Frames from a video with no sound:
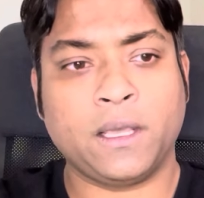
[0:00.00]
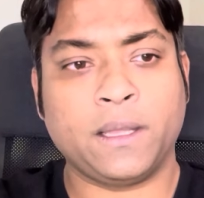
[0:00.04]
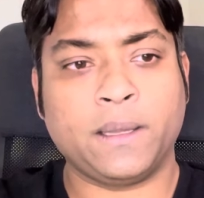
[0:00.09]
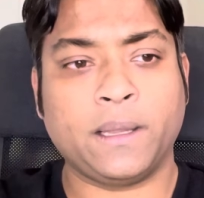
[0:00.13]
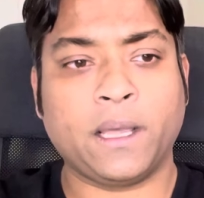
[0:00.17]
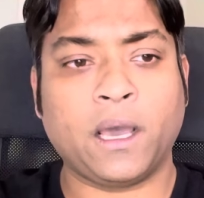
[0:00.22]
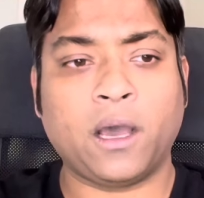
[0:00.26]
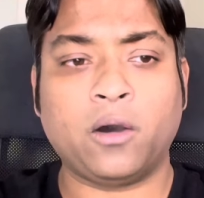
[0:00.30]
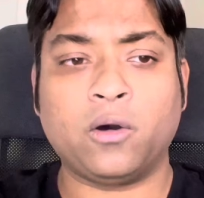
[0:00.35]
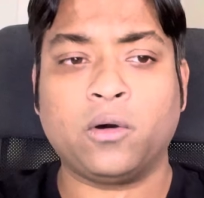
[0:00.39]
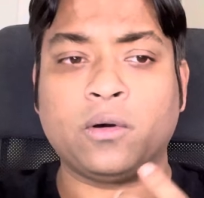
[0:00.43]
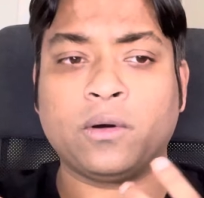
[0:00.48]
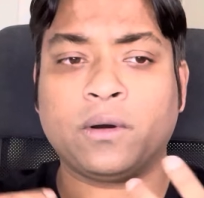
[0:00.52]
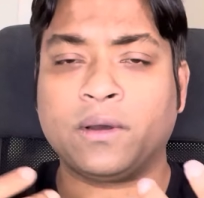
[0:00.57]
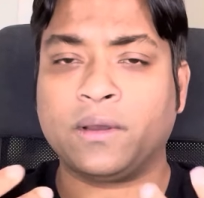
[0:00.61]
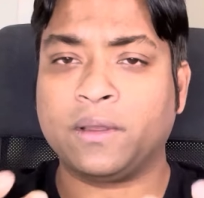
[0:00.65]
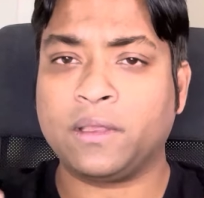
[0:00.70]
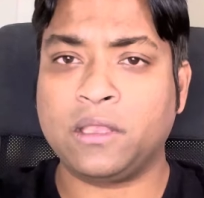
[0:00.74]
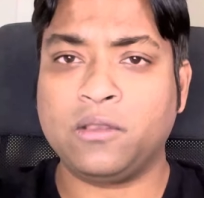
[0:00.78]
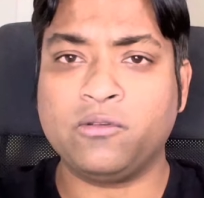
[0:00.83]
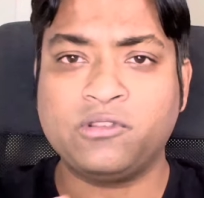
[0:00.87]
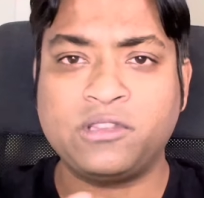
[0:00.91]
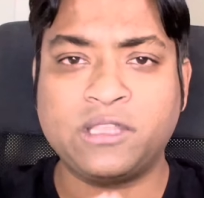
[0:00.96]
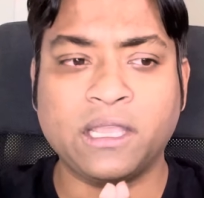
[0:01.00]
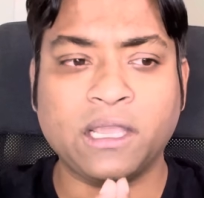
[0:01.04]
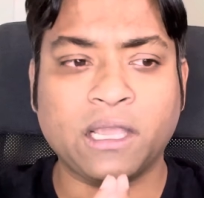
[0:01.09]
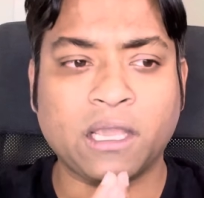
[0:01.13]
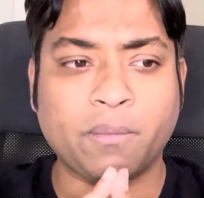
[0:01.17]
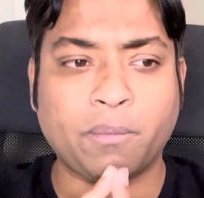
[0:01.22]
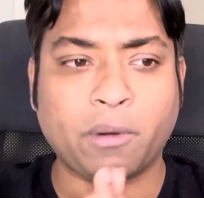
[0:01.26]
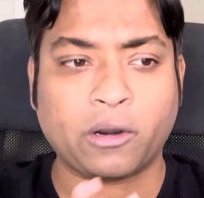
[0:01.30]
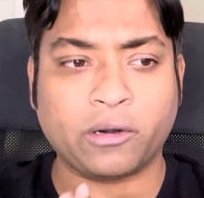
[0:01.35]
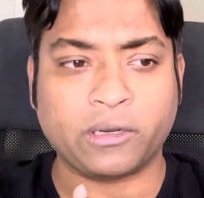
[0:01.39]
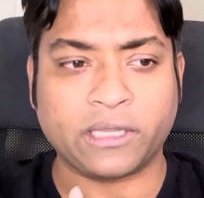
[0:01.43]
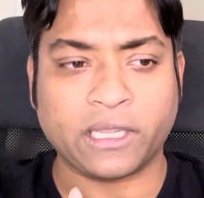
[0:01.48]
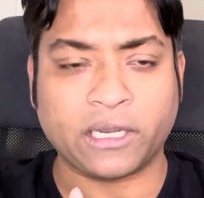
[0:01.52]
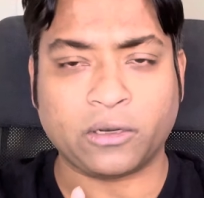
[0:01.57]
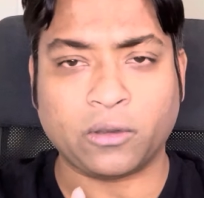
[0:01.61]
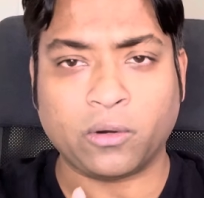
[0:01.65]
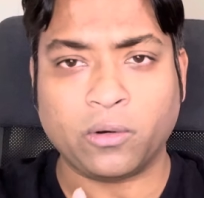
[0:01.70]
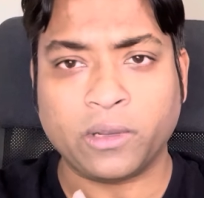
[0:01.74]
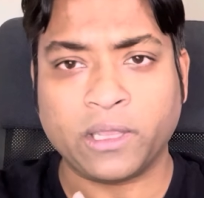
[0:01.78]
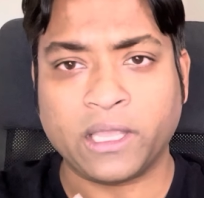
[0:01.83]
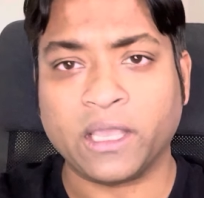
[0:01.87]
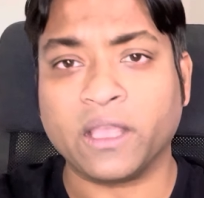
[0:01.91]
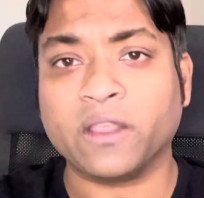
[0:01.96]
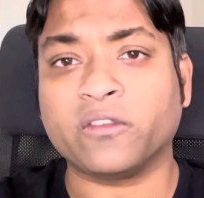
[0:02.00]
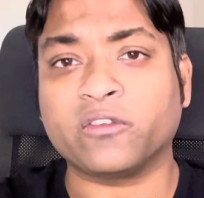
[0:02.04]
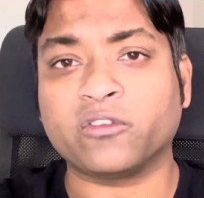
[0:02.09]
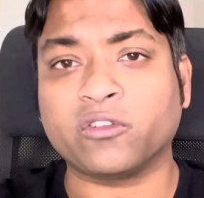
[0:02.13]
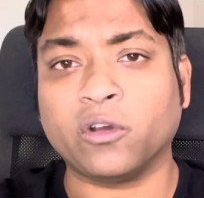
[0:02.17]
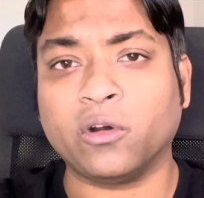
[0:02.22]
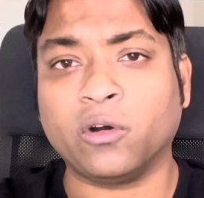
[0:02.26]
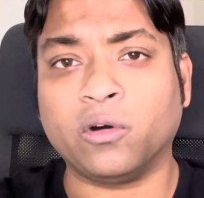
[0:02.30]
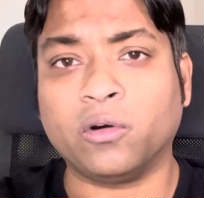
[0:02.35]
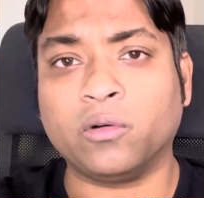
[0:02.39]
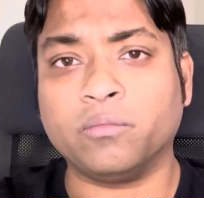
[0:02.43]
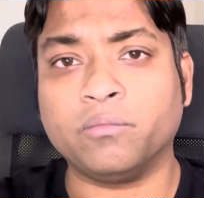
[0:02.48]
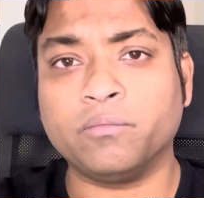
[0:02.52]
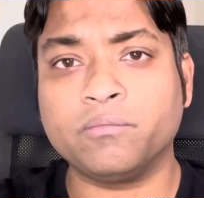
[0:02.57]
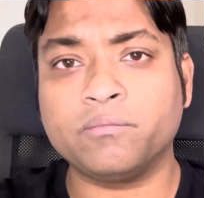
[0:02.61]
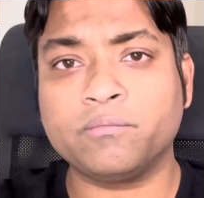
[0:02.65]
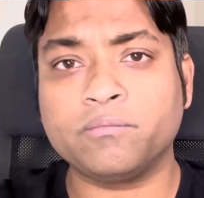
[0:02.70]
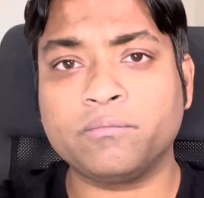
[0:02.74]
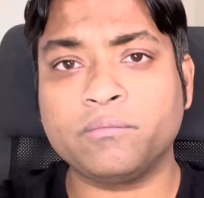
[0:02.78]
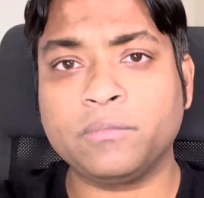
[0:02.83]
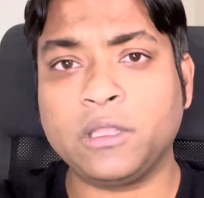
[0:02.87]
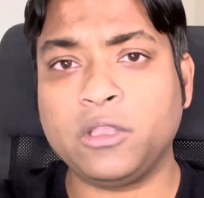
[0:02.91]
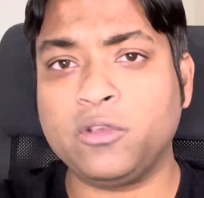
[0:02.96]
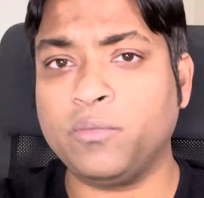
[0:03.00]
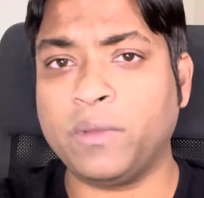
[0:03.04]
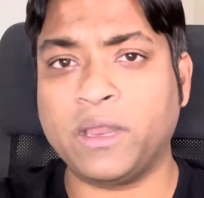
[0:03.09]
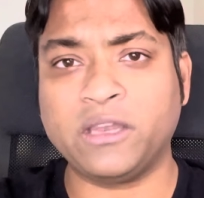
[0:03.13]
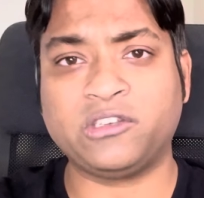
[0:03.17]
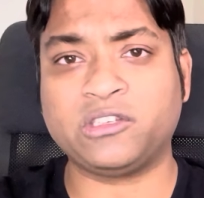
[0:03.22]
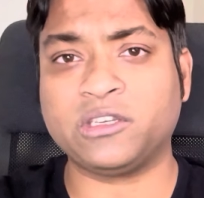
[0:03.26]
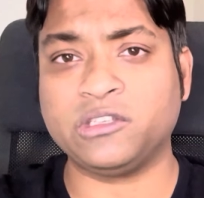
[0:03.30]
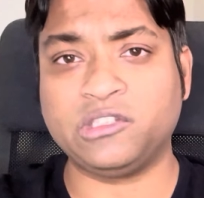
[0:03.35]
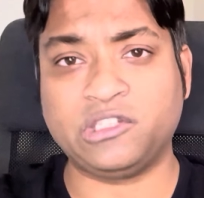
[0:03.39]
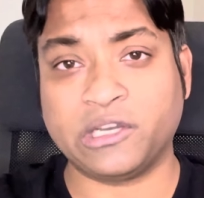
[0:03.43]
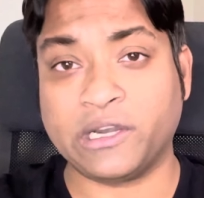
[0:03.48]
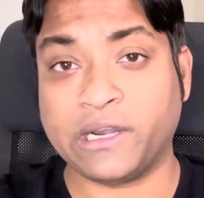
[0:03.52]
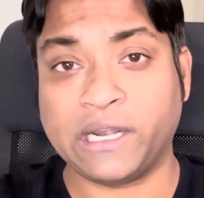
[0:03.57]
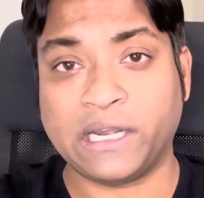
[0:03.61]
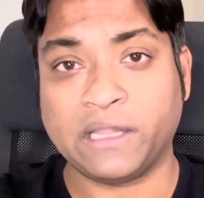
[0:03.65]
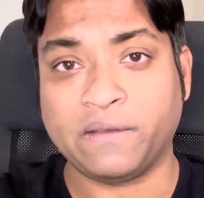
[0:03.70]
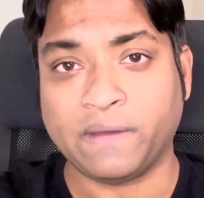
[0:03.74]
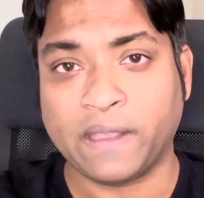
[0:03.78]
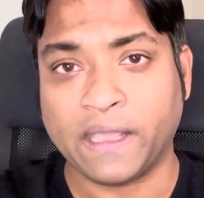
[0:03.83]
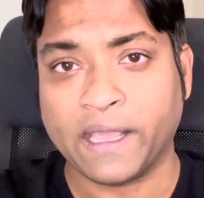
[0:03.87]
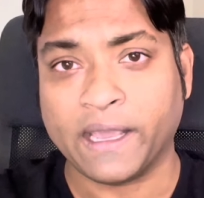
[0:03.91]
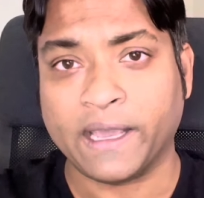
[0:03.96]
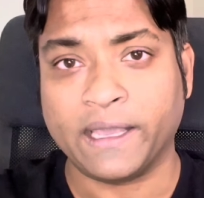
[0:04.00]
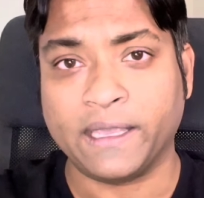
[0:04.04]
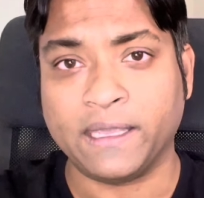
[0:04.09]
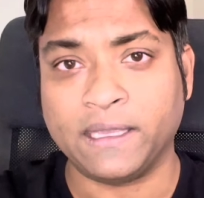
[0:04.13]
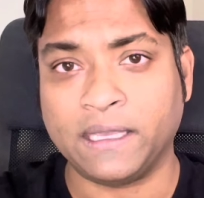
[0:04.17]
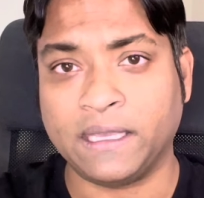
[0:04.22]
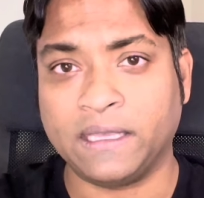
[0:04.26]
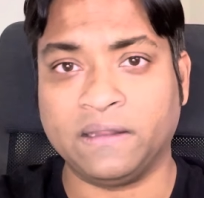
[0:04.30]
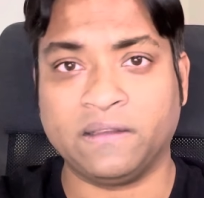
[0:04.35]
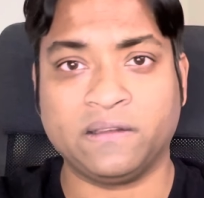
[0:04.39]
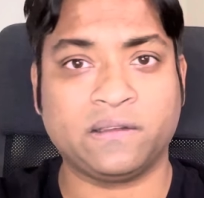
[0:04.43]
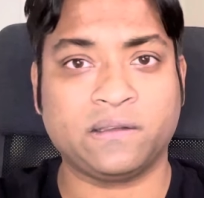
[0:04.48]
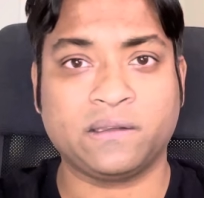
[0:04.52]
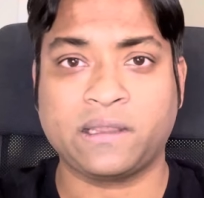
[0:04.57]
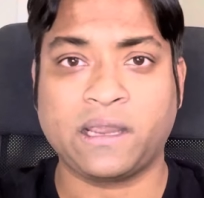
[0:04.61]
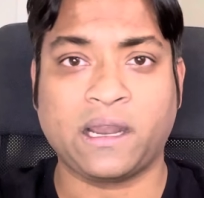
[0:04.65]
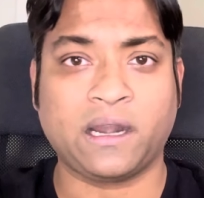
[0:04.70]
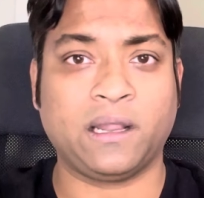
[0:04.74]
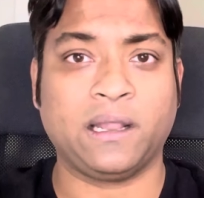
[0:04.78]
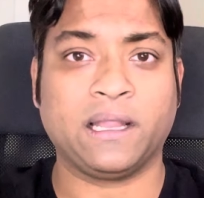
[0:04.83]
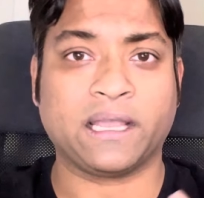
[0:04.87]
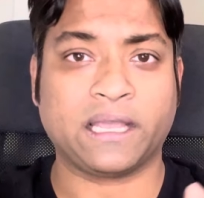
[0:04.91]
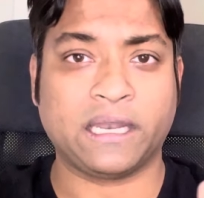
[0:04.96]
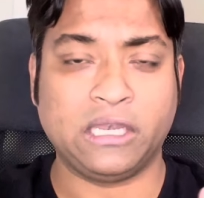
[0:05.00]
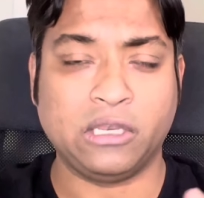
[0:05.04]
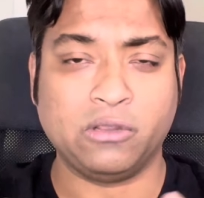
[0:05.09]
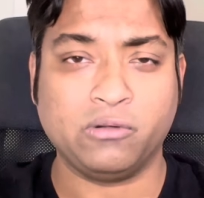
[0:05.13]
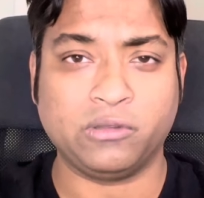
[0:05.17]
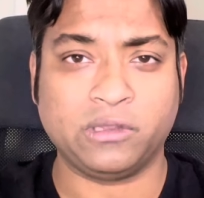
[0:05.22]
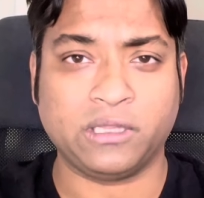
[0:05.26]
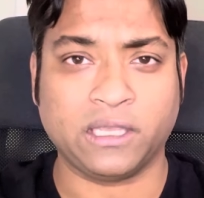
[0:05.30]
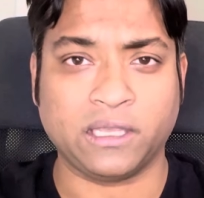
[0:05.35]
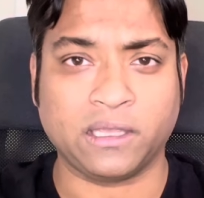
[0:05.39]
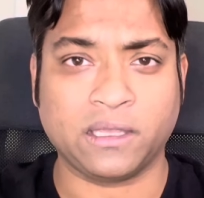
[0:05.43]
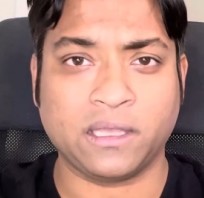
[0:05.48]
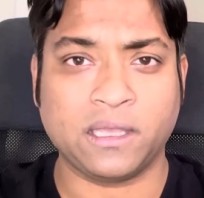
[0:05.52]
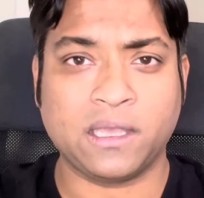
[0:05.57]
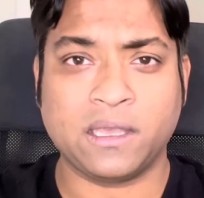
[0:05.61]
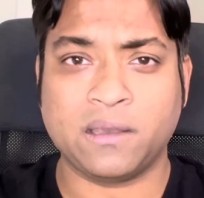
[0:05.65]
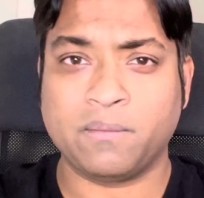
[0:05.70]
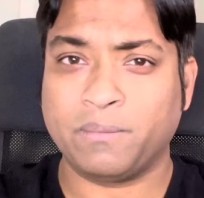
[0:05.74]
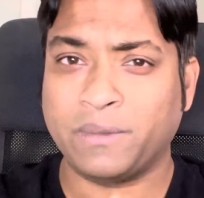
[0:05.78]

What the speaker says: Now you think about that. Okay, so you mentioned generative AI is kind of like a new thing,